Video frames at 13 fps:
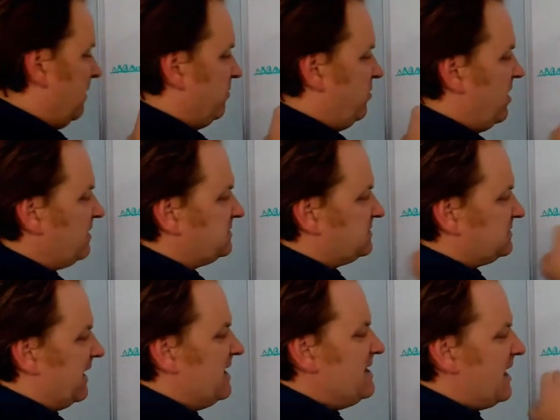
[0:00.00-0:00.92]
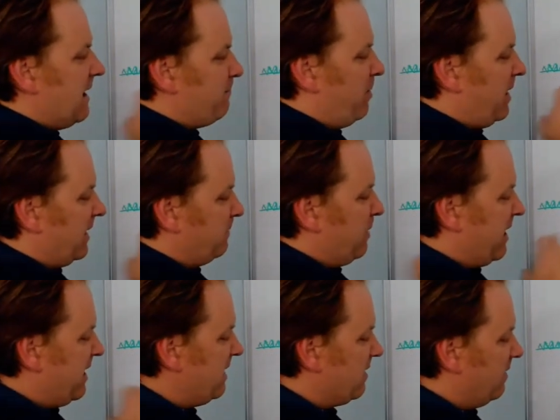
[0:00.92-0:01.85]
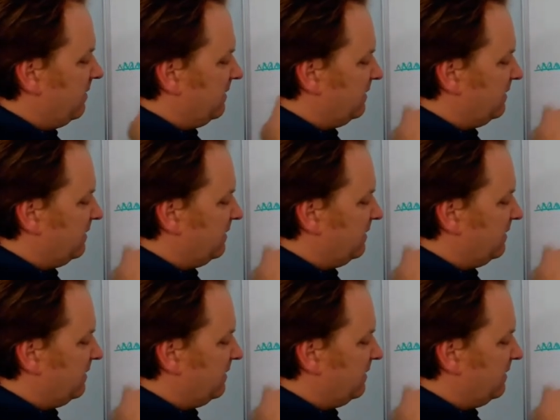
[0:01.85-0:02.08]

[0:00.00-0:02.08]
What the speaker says: this inlet pipe here